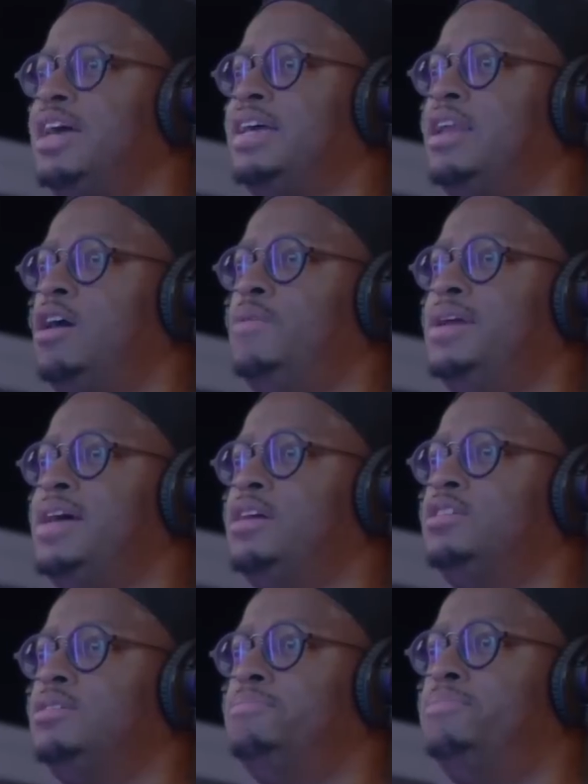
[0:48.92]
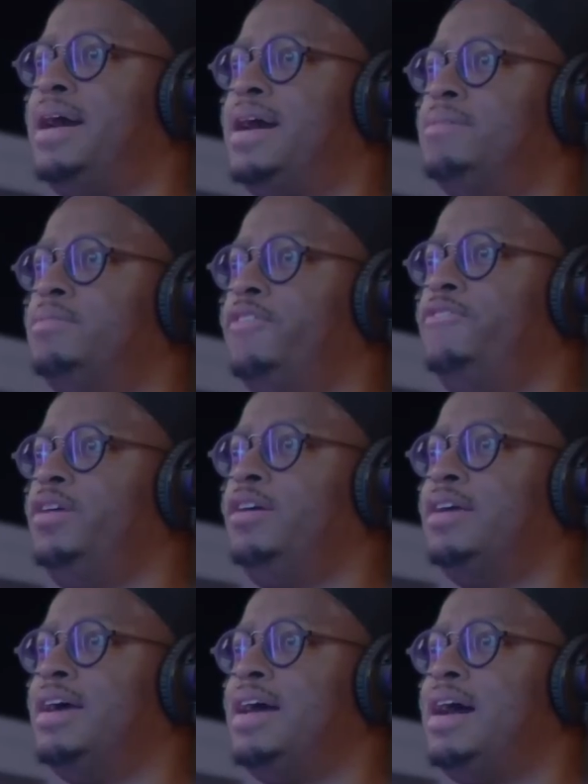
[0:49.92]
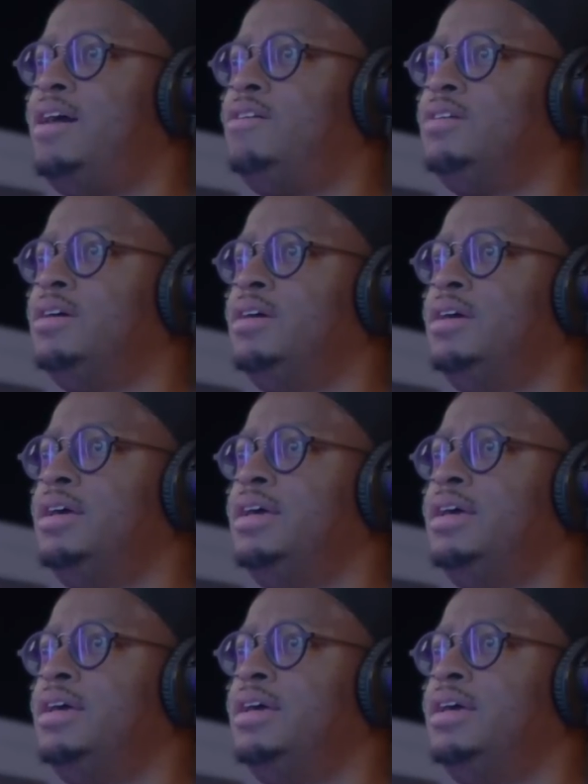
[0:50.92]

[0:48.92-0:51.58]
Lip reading: is you got to get all the way down to the bottom to figure that out.